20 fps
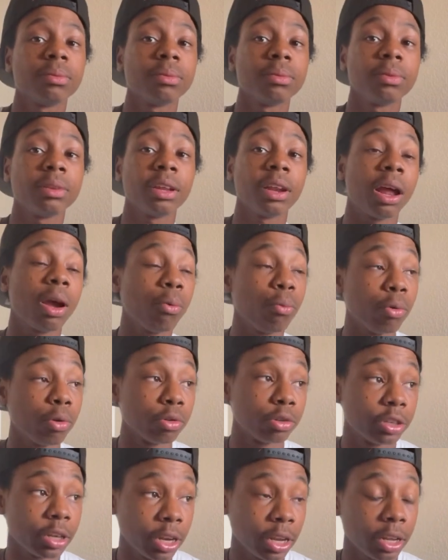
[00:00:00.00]
then I will
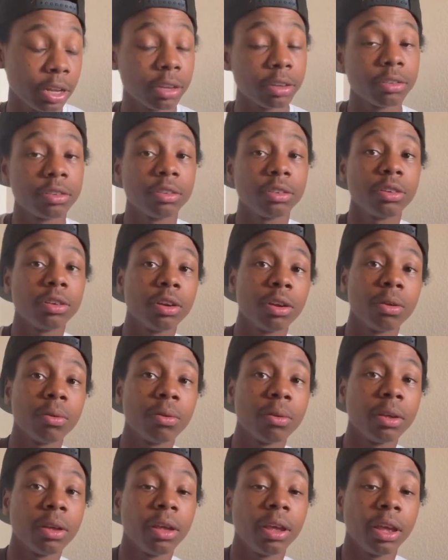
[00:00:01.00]
change, you know.
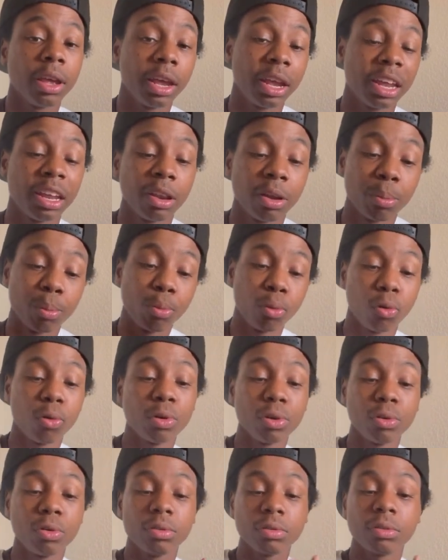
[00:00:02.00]
And the more
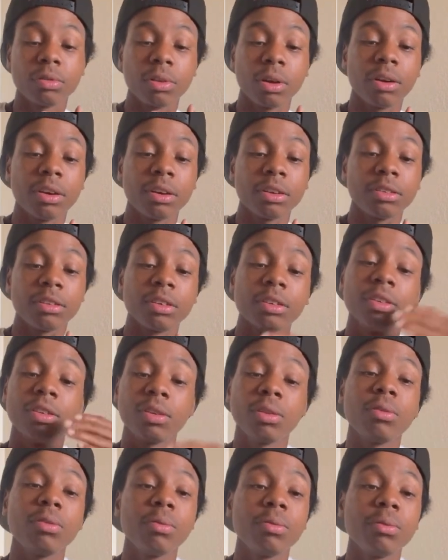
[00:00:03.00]
you start to
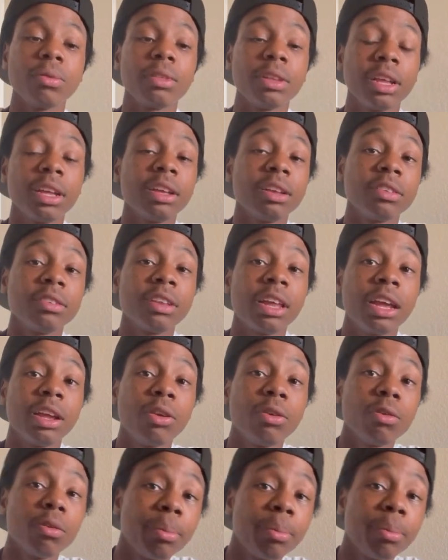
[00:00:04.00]
do things that you're